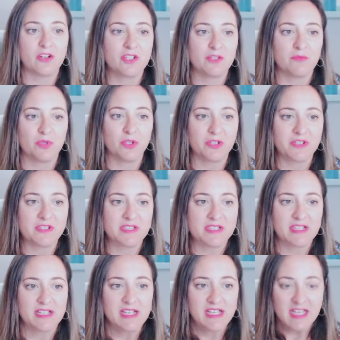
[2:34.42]
to
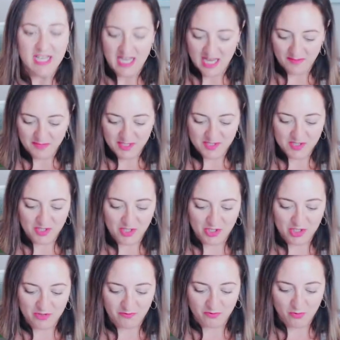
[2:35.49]
books, I'm going to
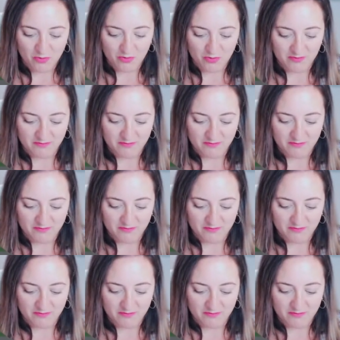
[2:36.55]
search for